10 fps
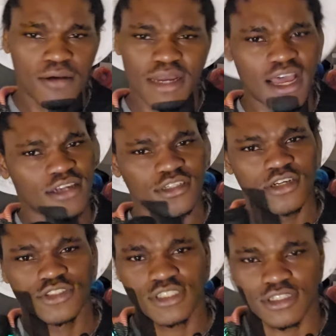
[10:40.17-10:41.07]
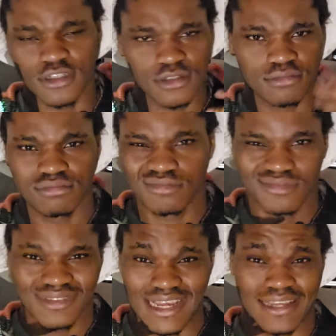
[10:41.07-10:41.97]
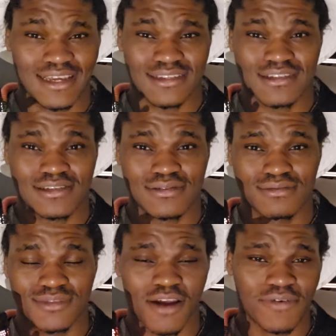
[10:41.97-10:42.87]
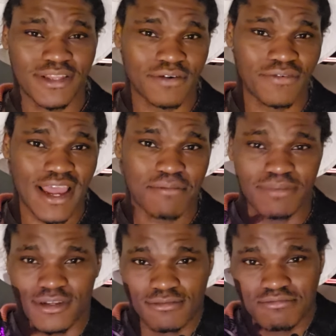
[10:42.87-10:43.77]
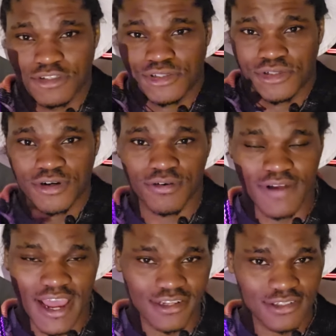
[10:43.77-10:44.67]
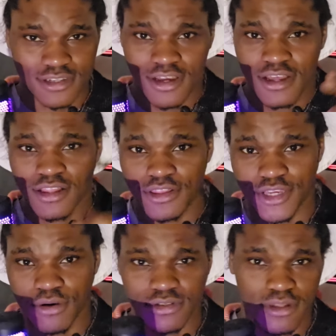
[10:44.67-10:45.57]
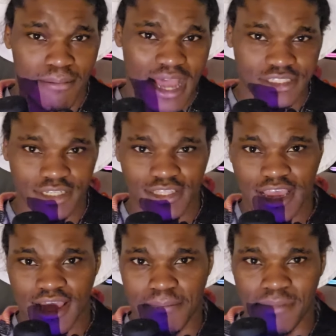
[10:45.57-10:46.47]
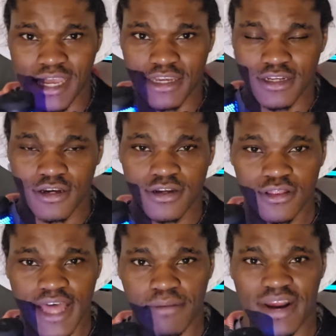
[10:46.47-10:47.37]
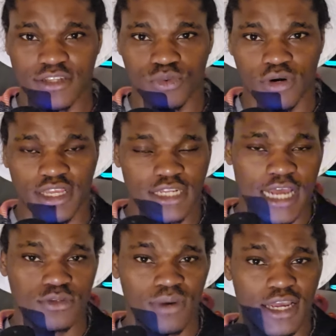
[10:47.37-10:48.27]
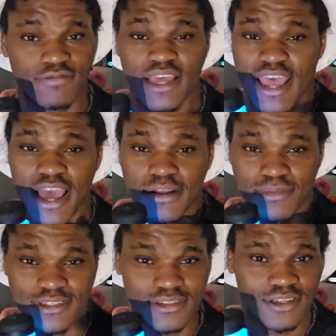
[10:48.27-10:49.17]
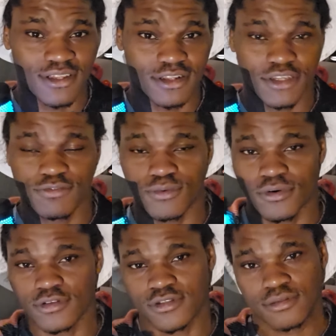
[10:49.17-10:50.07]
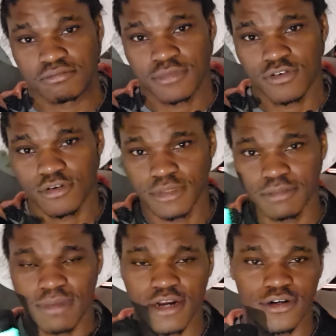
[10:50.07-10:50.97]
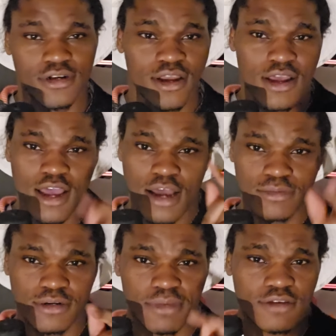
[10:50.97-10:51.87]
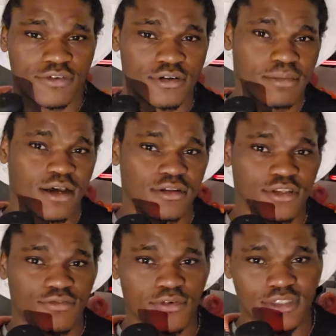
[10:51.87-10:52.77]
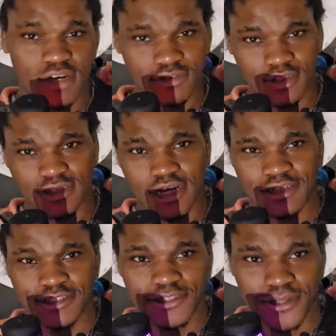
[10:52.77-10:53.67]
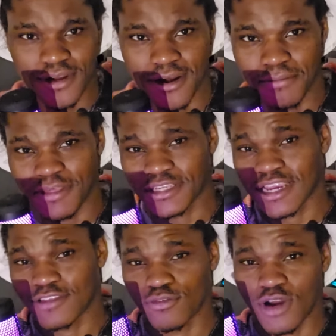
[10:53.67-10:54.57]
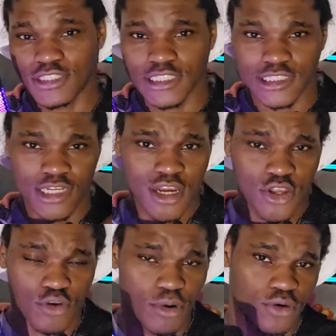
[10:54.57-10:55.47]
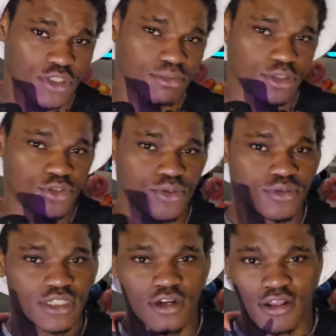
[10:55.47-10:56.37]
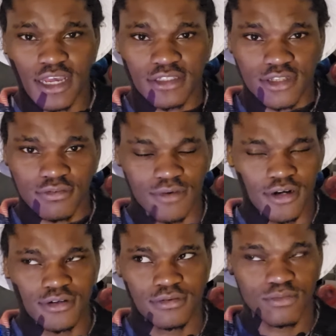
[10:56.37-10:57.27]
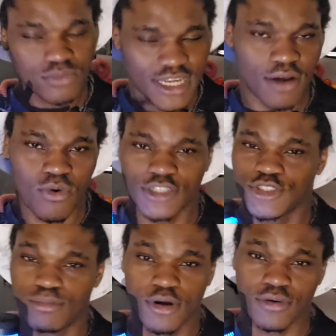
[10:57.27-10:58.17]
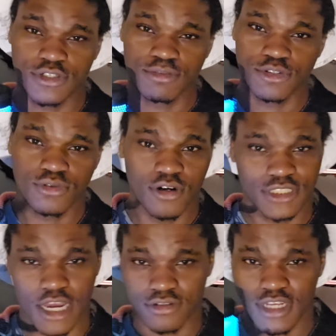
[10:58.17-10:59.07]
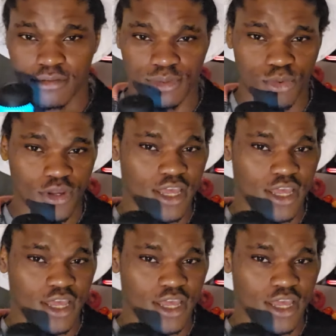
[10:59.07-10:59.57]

But yeah, you know, just I guess not really rant, but sure rant. Leo is the magic that made Lab Rats work, and that's why if they had him in Elite Force, it would have been better. I'm gonna make a video about Elite Force after this, actually. So thank you guys for watching. Your boy Chris Platoon and all that stuff. Well, yeah, watching your boy Chris Platoon on the channel. Tell me more,